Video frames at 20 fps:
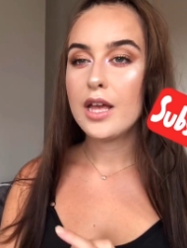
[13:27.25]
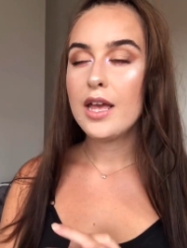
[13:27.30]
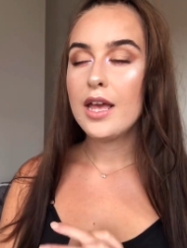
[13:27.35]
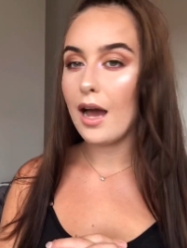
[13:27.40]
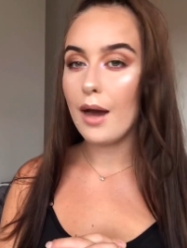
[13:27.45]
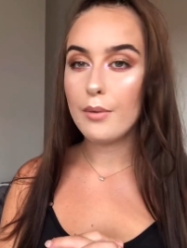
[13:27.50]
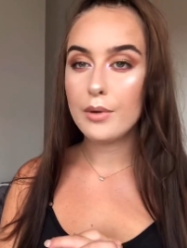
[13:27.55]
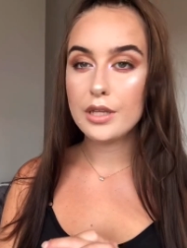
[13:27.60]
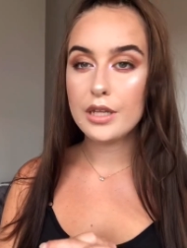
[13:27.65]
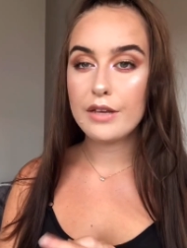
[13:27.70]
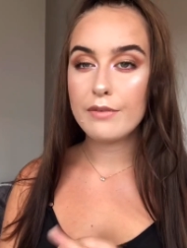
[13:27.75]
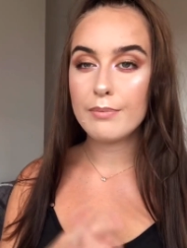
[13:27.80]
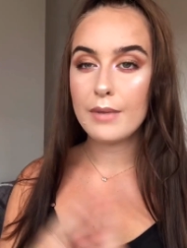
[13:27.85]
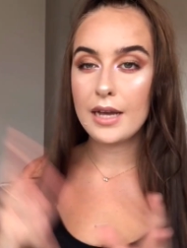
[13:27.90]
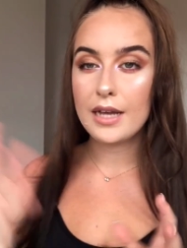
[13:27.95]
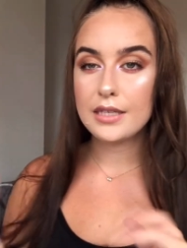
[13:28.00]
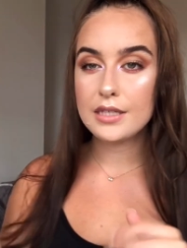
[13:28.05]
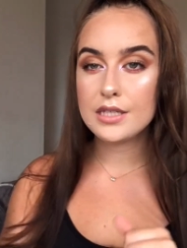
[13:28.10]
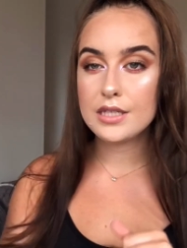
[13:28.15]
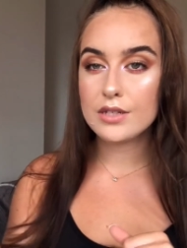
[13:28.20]
I will leave my
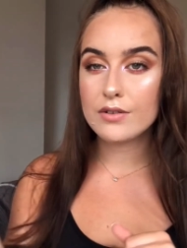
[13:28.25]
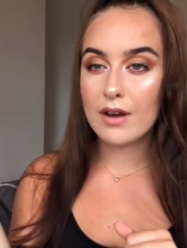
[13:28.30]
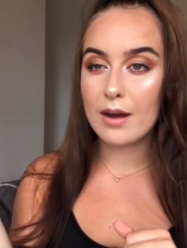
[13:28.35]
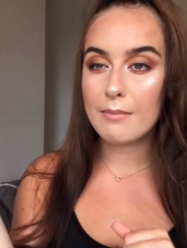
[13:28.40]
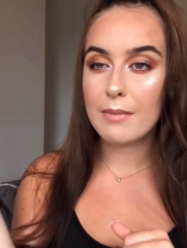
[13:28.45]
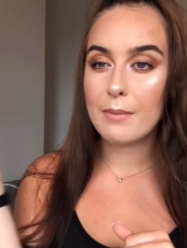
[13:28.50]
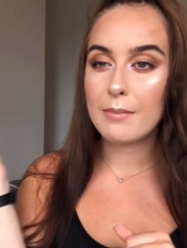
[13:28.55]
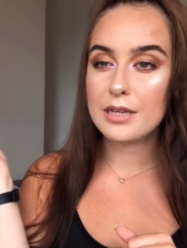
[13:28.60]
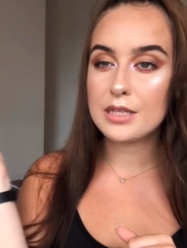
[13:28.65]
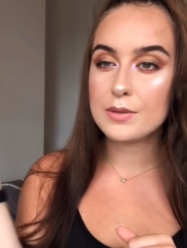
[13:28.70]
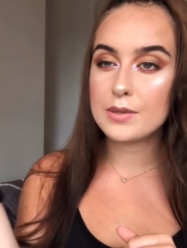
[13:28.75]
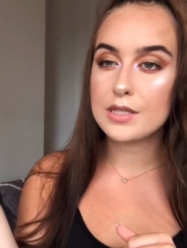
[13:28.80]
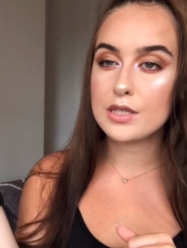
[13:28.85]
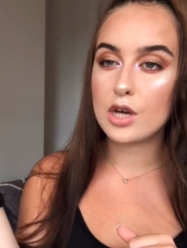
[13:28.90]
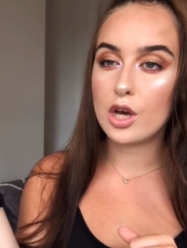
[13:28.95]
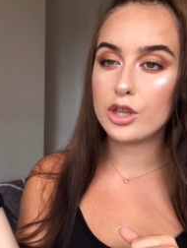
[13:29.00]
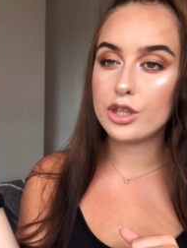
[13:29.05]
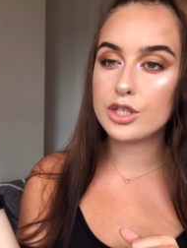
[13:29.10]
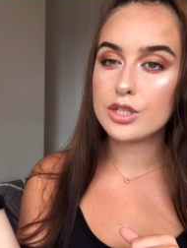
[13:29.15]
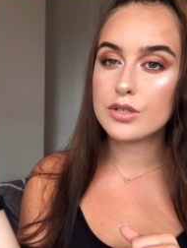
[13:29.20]
Instagram and my Twitter
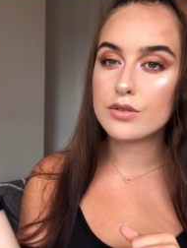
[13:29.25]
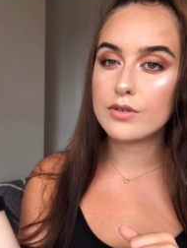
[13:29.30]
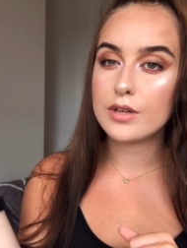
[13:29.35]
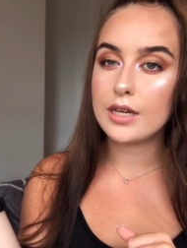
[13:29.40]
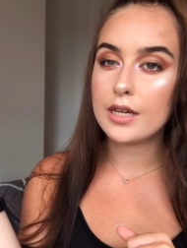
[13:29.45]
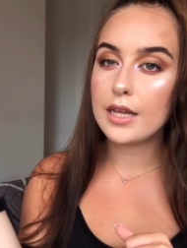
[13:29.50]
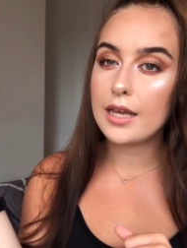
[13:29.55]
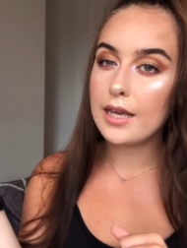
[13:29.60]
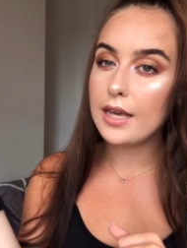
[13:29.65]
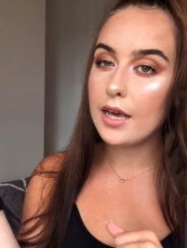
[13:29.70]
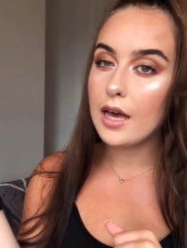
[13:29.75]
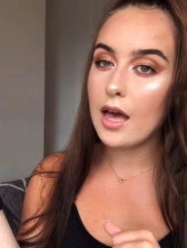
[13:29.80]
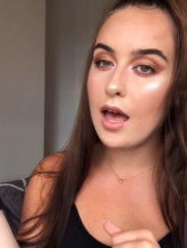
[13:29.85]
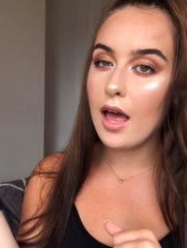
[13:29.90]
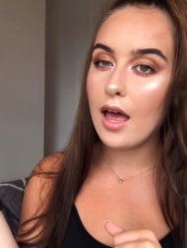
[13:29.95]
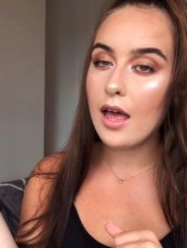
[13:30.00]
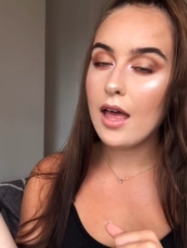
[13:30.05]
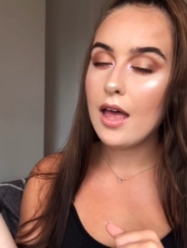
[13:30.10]
on the screen here,